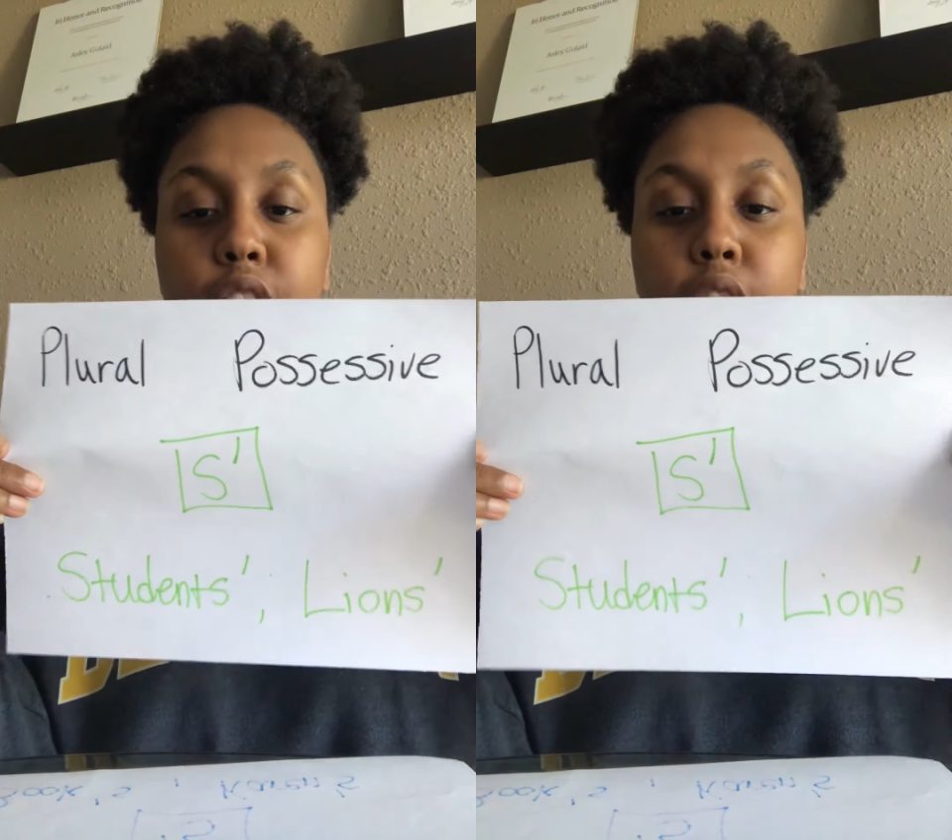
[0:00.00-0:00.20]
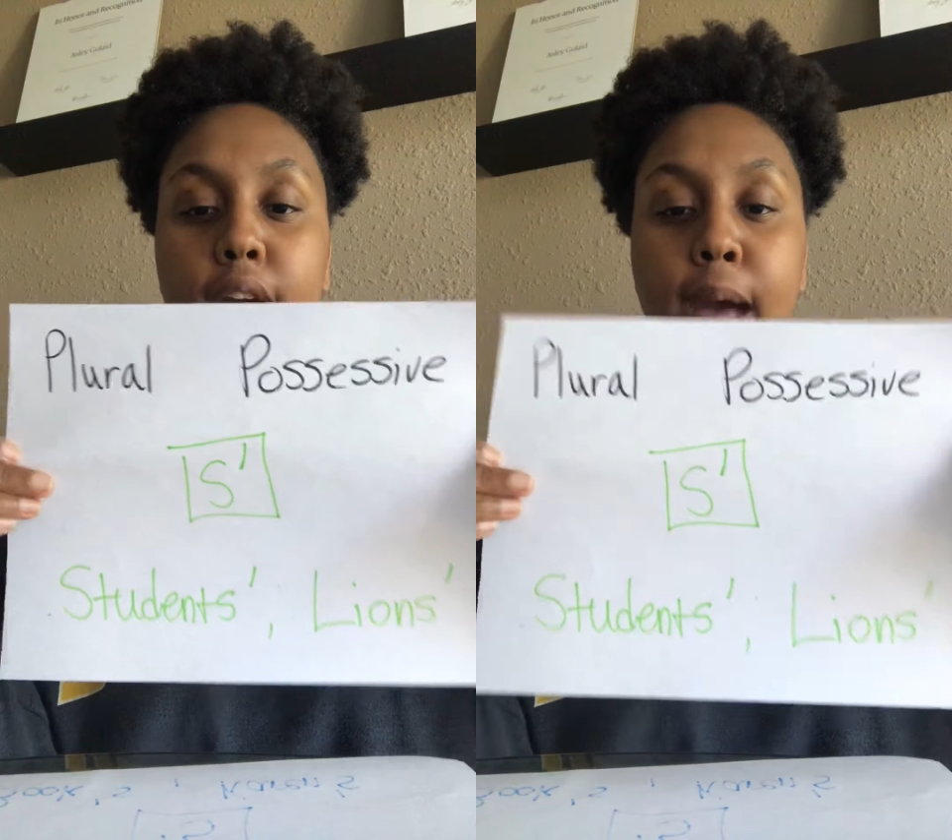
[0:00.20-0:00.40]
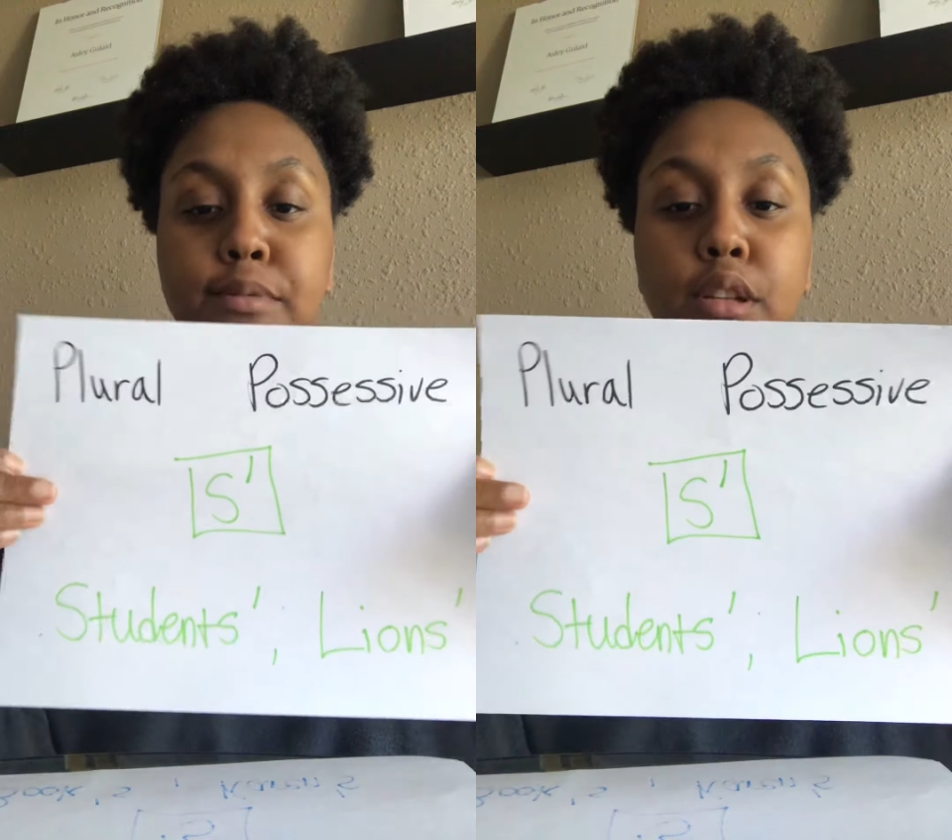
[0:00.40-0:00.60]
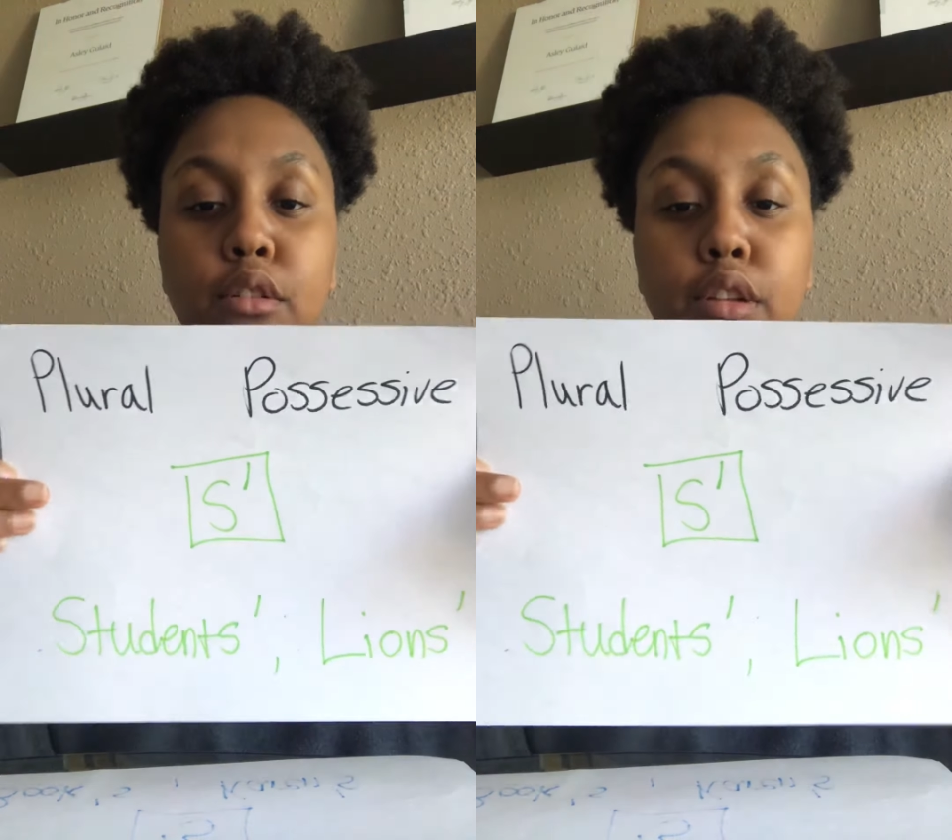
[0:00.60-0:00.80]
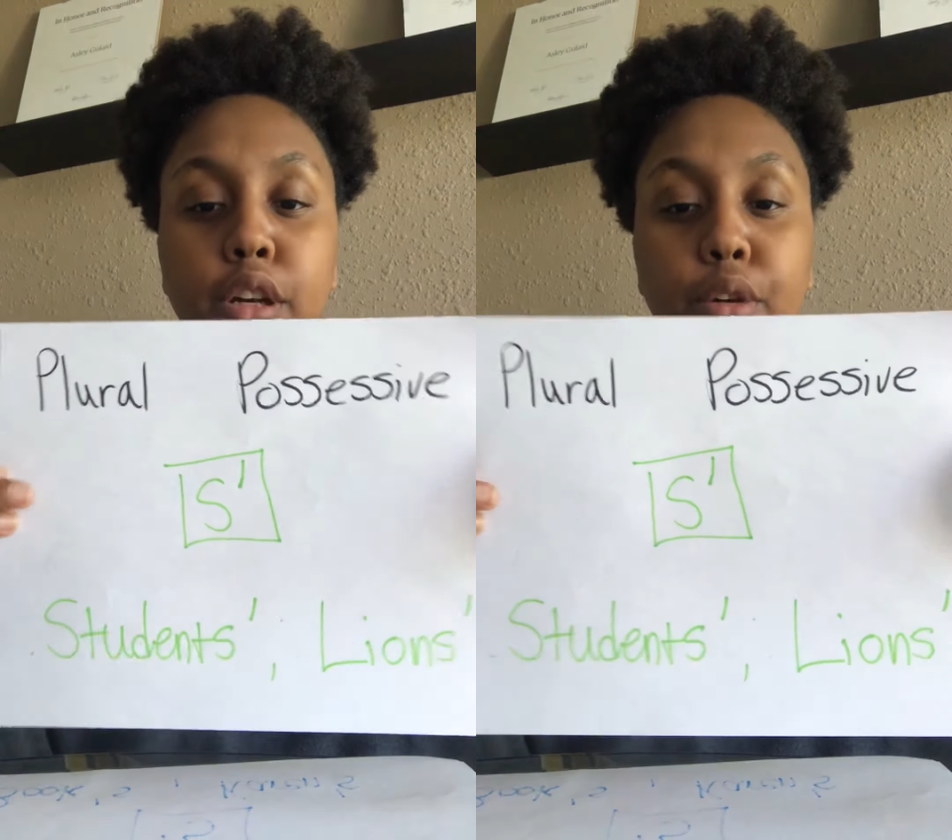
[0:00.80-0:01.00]
You're
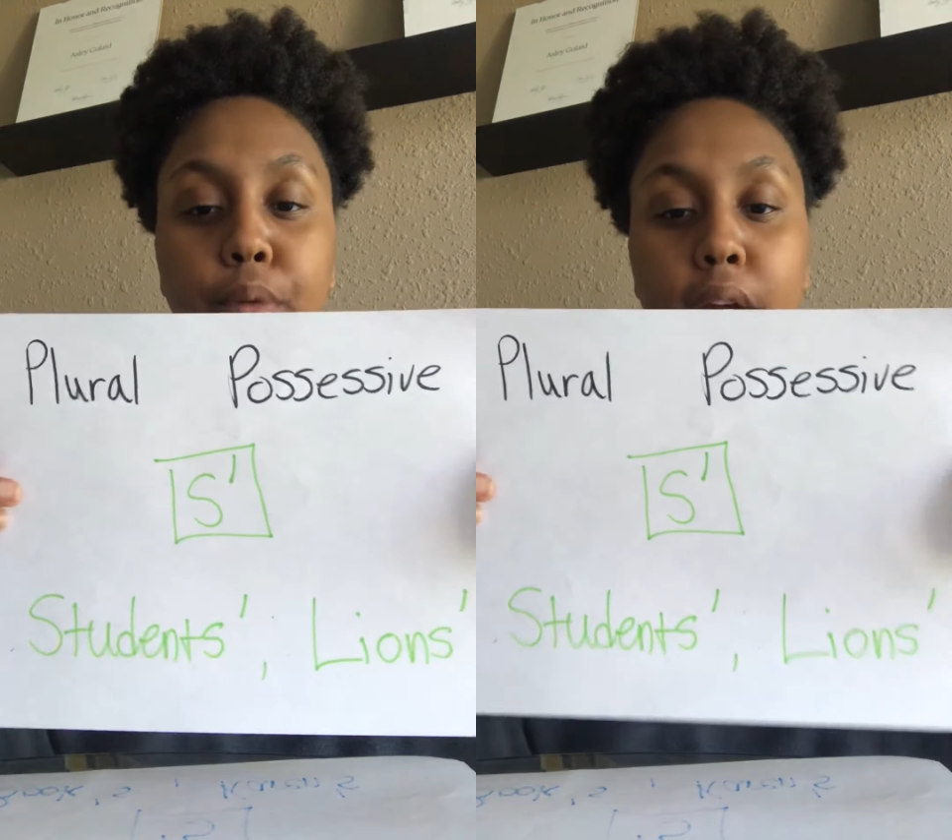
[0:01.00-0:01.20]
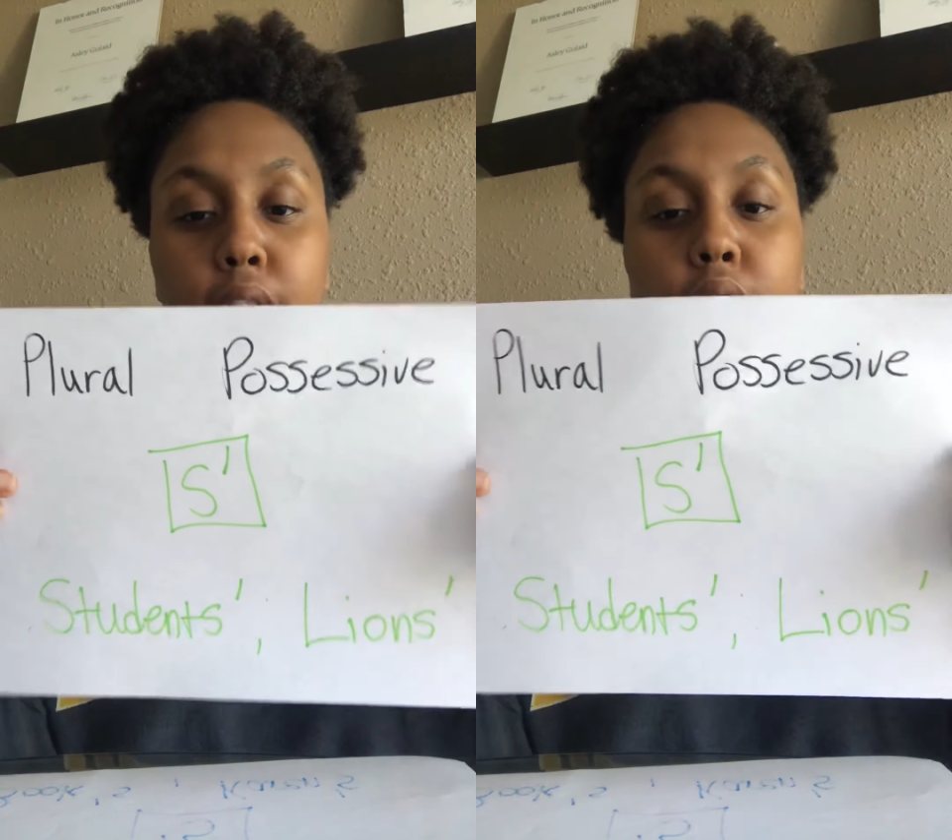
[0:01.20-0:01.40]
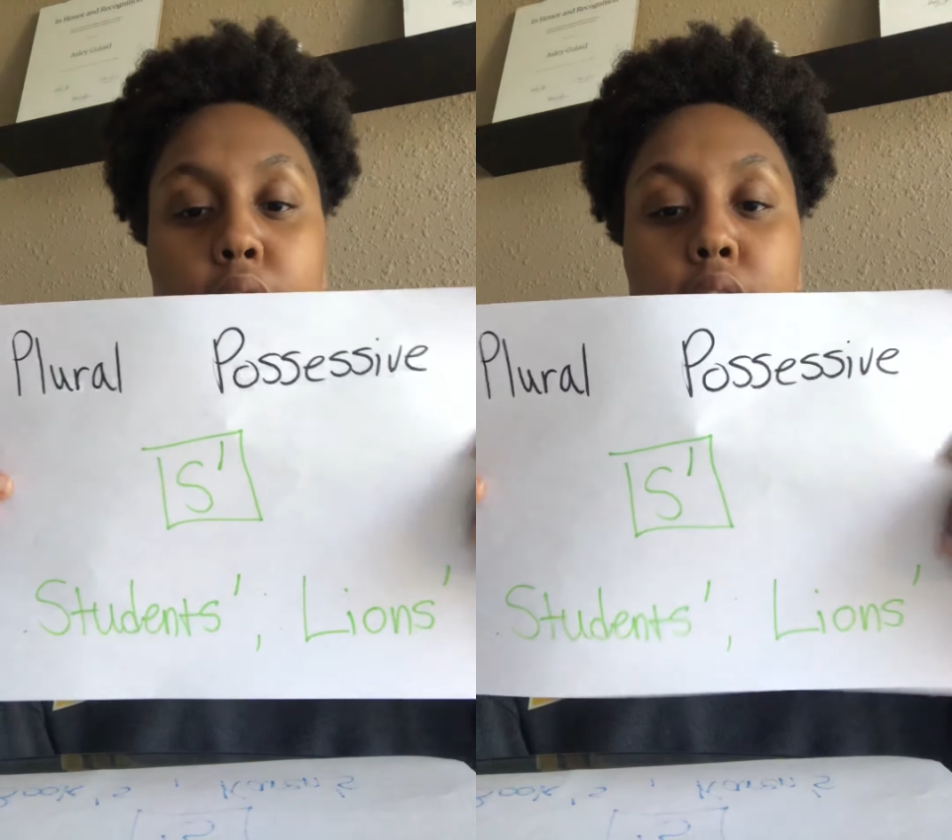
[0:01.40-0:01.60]
absolutely correct.